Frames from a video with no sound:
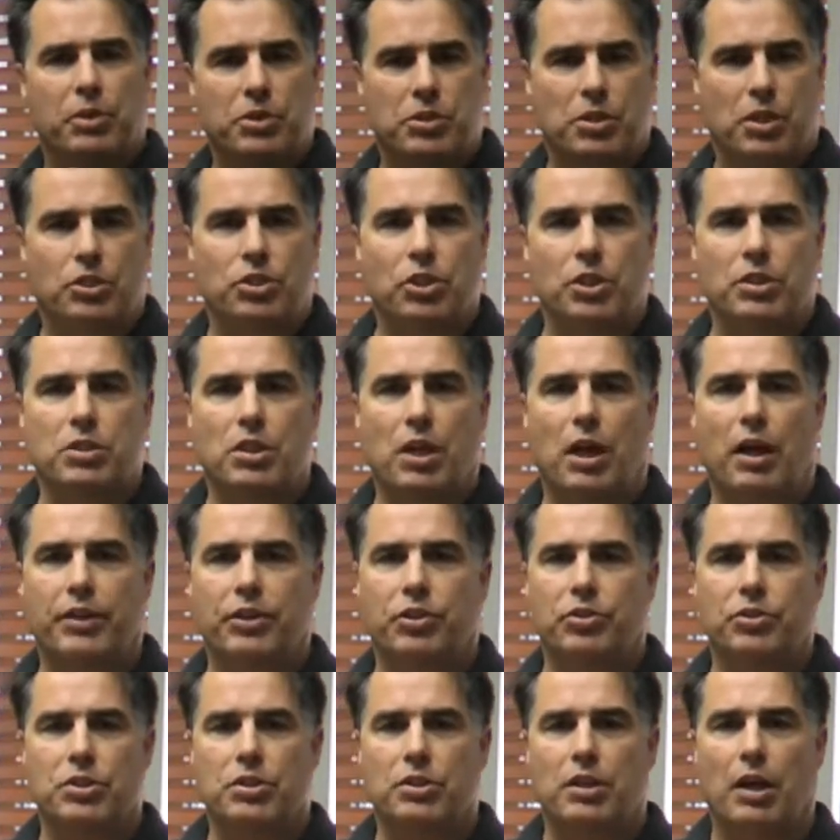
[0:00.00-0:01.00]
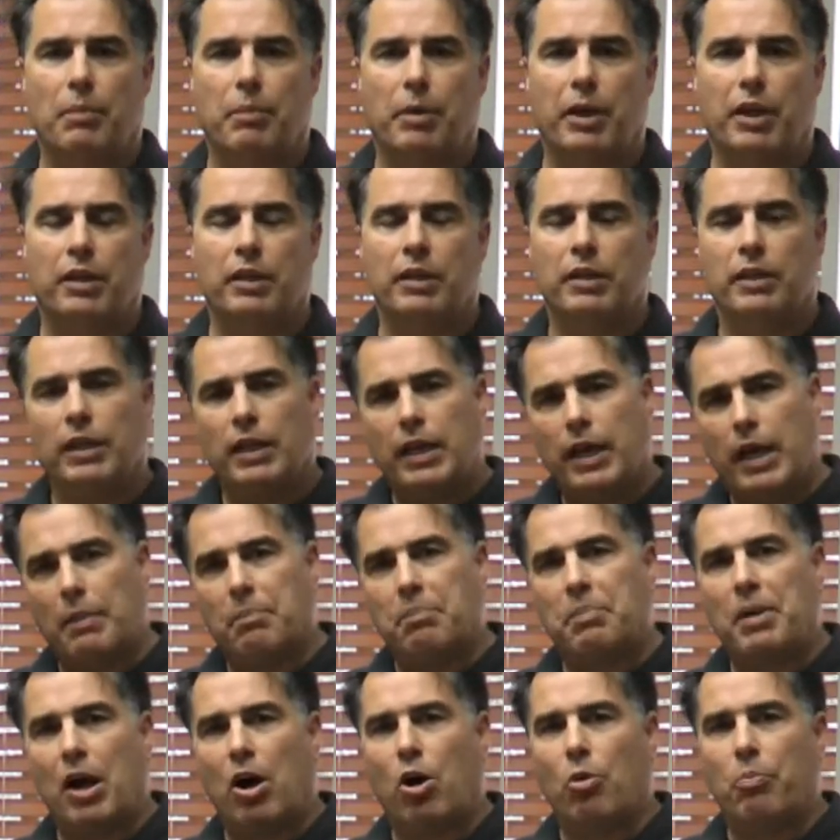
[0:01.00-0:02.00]
positions on your stomach
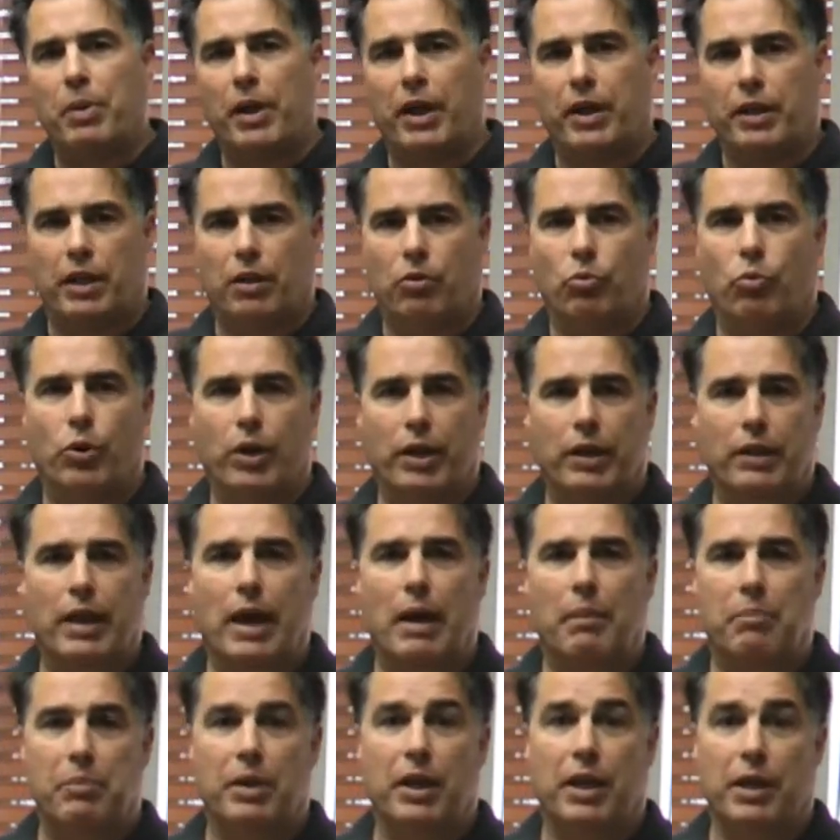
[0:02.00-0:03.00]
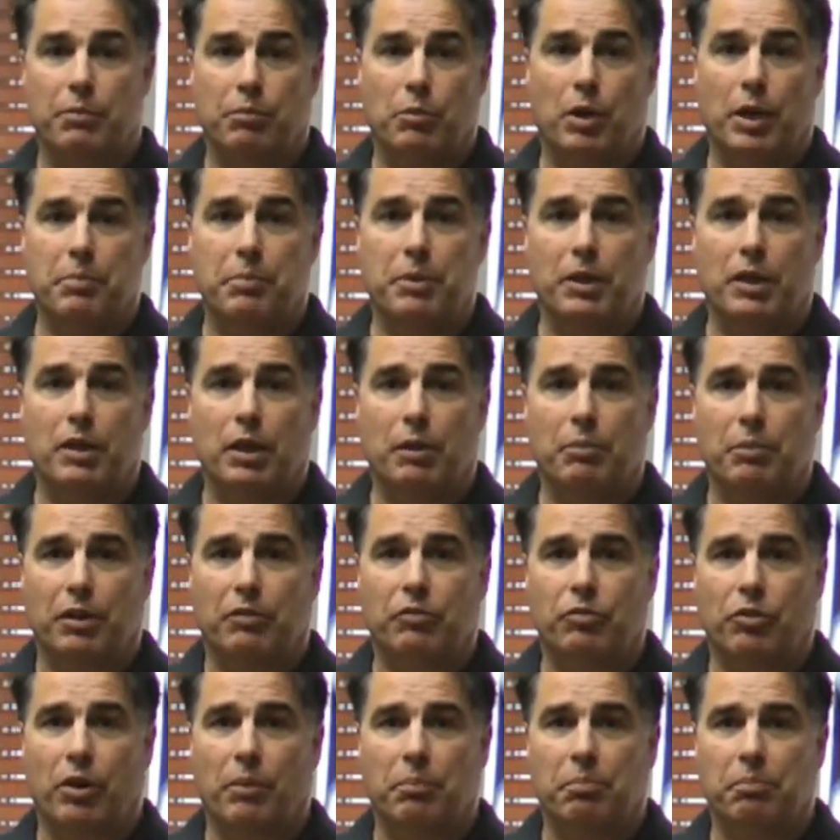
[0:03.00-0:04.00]
and palpating where that pain might be
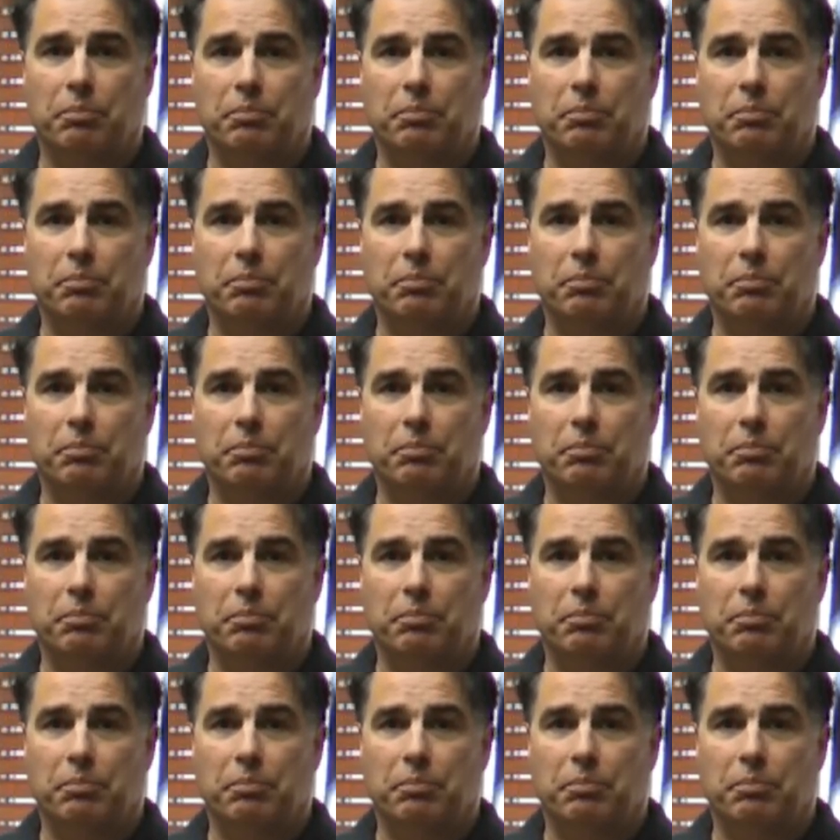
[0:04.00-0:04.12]
coming from.